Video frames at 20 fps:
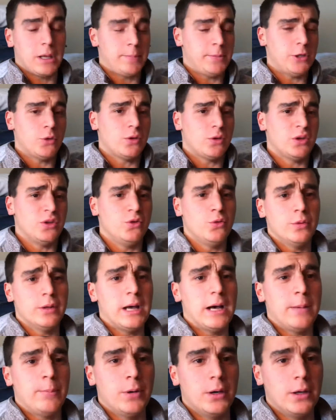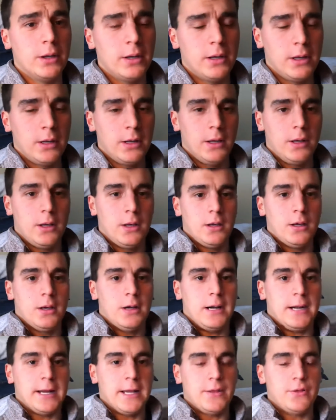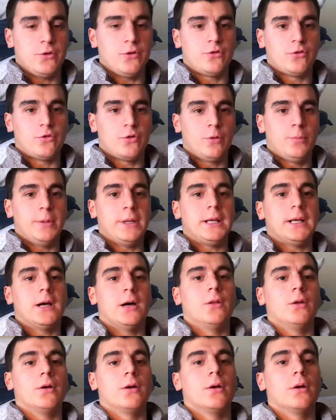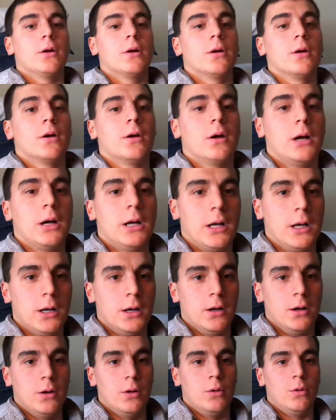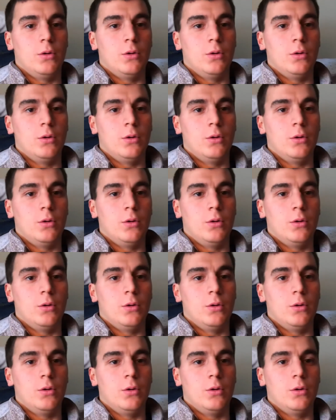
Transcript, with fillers: I mean, you can do that, but again, there's so many other uh,